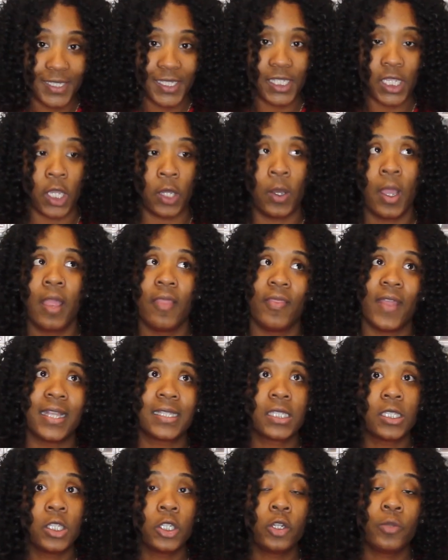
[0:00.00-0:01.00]
So
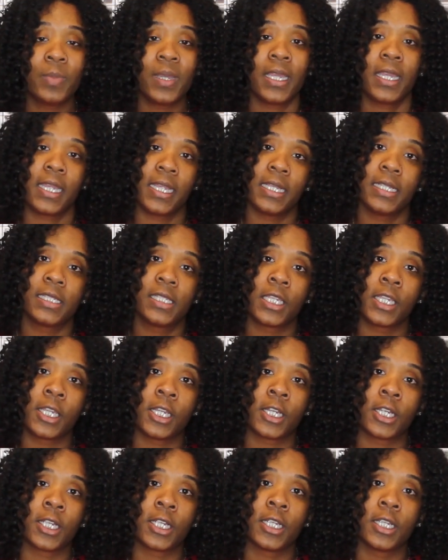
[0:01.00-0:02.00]
that's a little bit
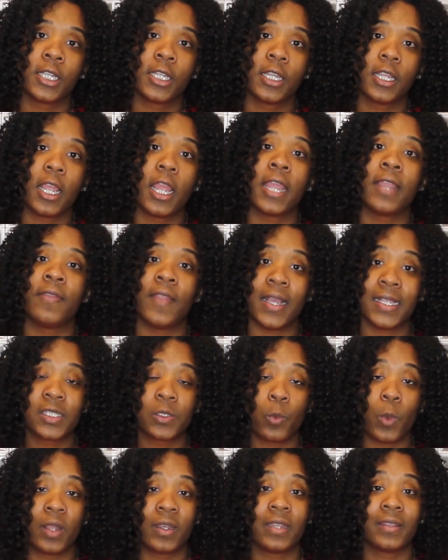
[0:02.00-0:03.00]
easier, and
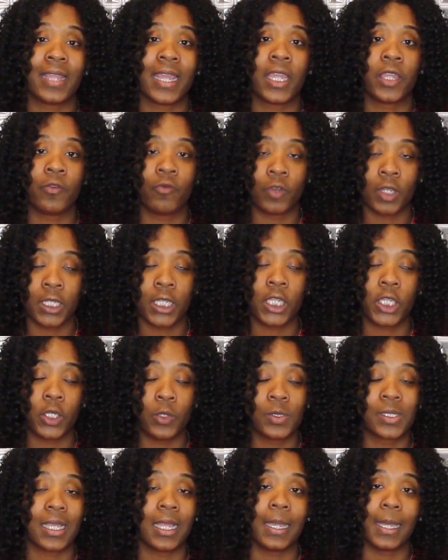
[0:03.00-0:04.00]
that's one that they really
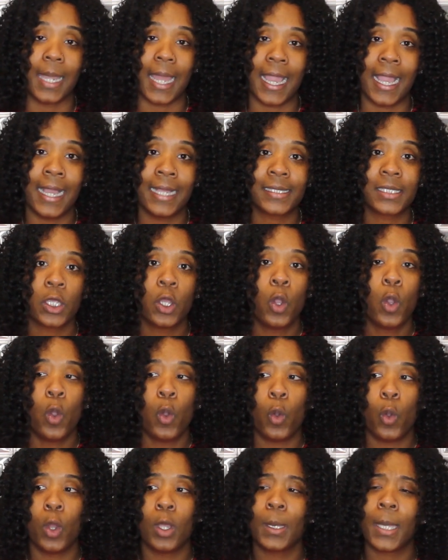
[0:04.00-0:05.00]
use a lot
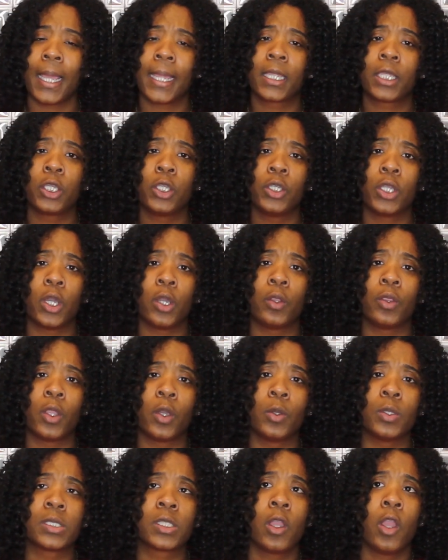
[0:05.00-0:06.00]
on, like, you know,
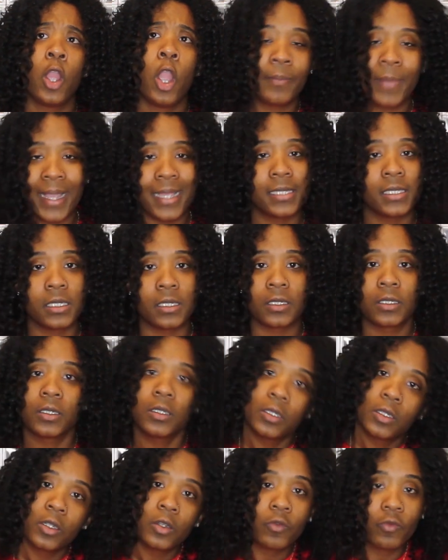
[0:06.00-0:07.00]
the basic
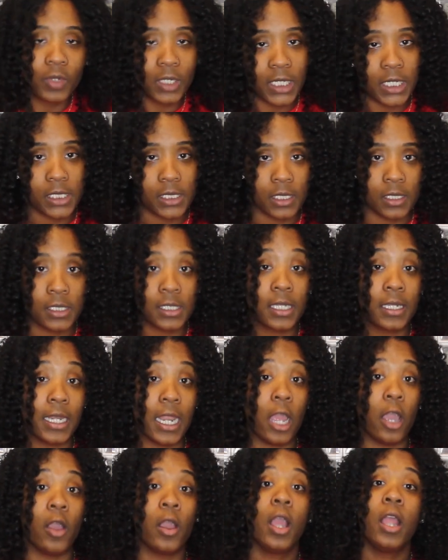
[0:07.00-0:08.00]
releases.
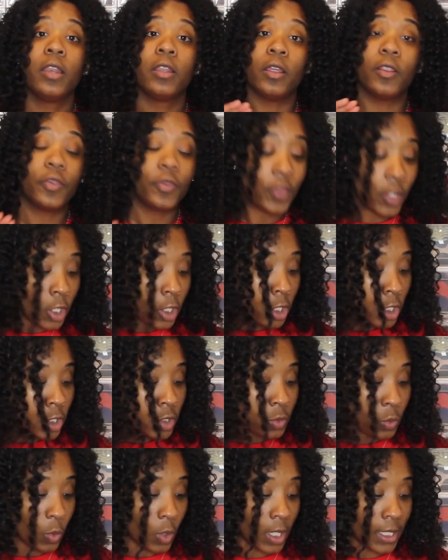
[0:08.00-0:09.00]
Now, the
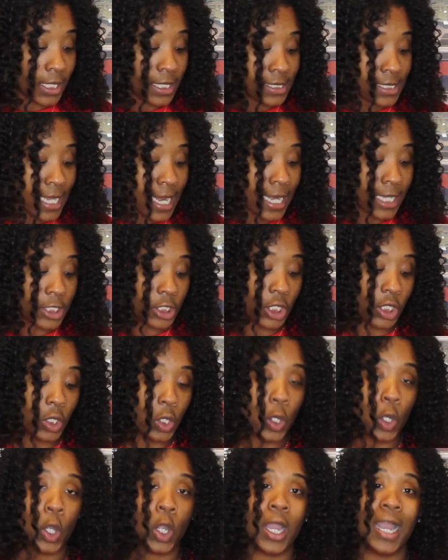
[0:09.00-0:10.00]
third one is actually
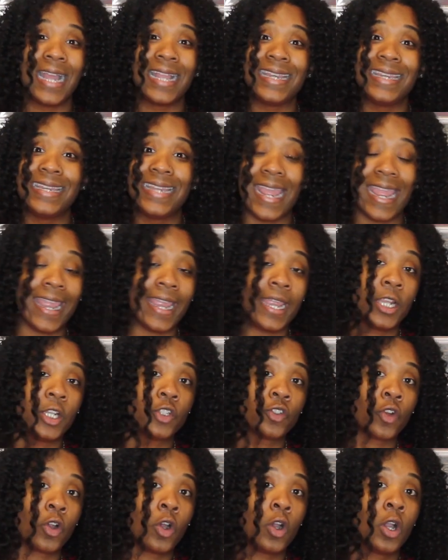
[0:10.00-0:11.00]
called a Dan
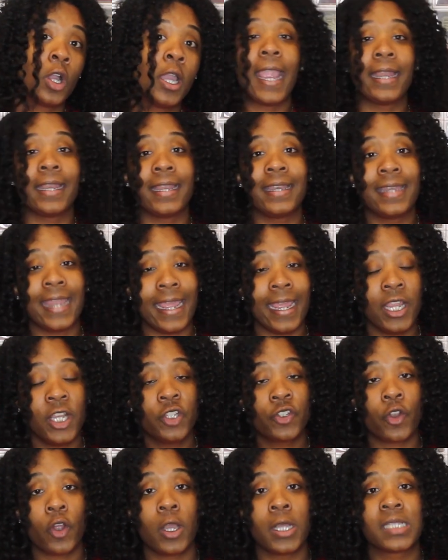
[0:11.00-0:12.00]
draw, and a
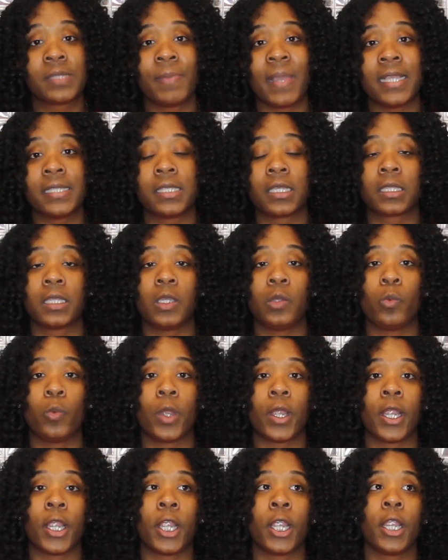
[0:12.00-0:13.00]
Dan draw is basically
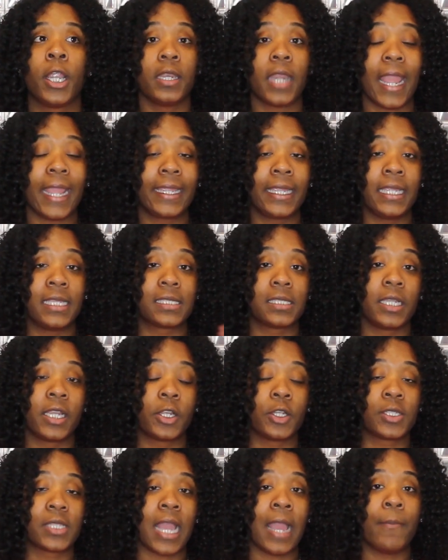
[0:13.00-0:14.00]
where Nike
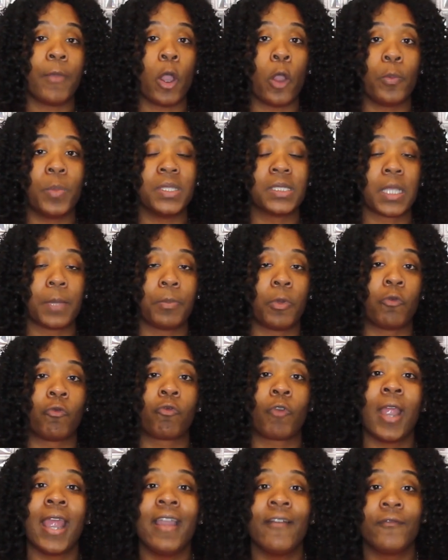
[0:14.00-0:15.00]
Snkrs app opens up a
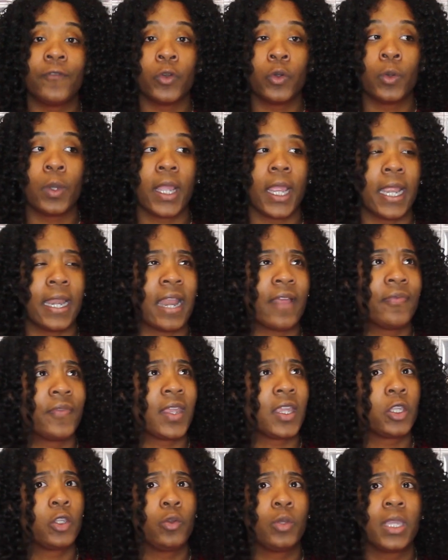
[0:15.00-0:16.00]
raffle, and I
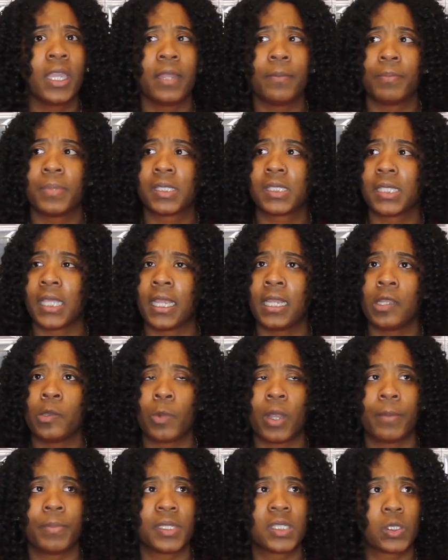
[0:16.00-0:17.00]
think you get
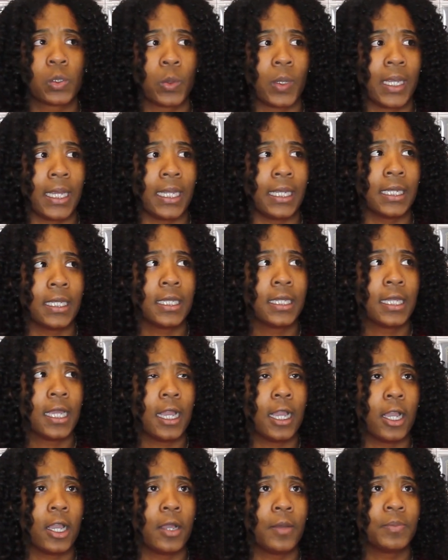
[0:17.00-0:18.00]
anywhere between
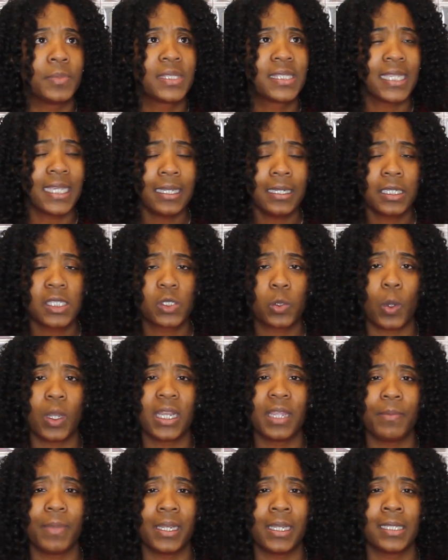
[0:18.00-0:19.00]
10 to
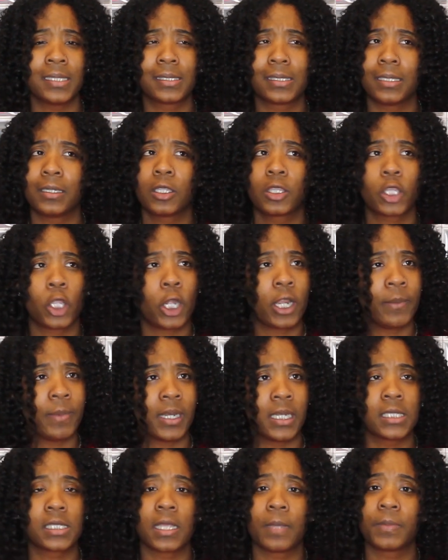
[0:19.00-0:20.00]
20 minutes, 10 to 30
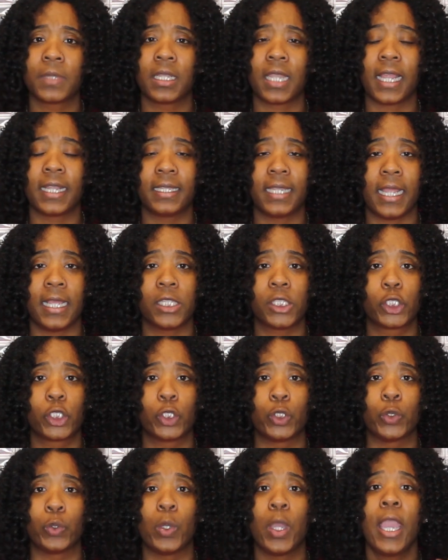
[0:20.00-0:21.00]
minutes, something like that,
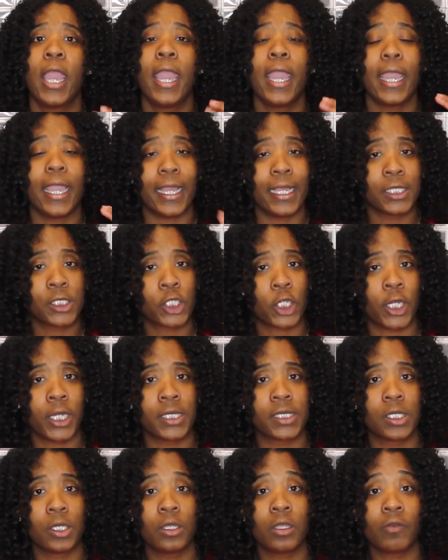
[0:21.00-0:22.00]
to enter
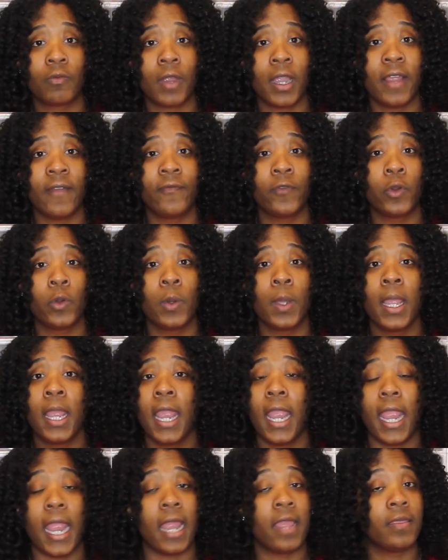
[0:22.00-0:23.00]
into the raffle,
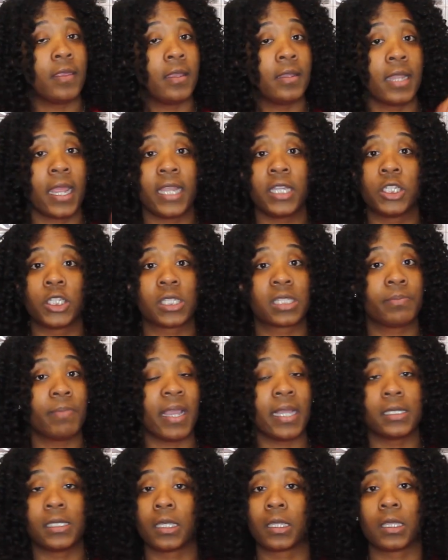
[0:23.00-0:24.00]
and then they just
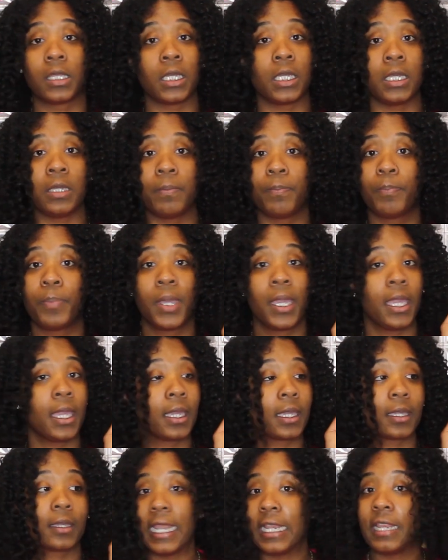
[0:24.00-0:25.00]
basically
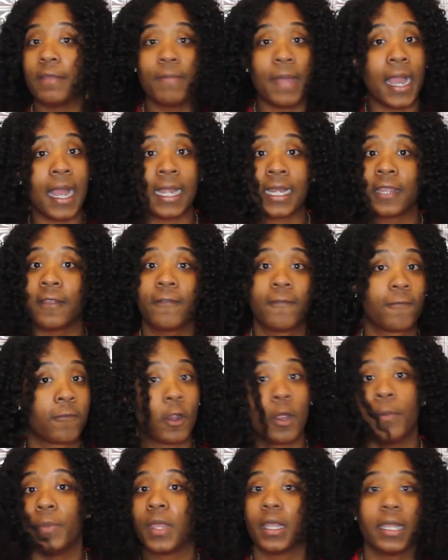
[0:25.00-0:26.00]
pick anybody
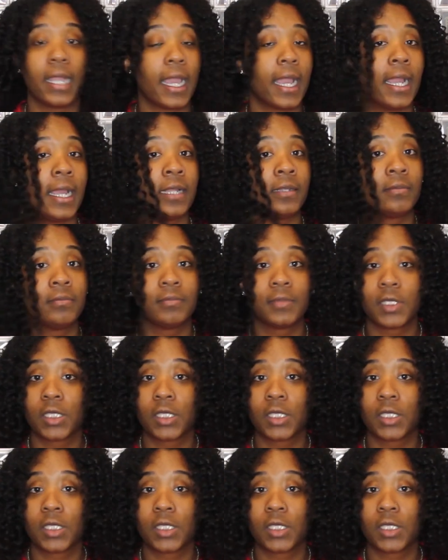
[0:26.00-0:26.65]
from the line.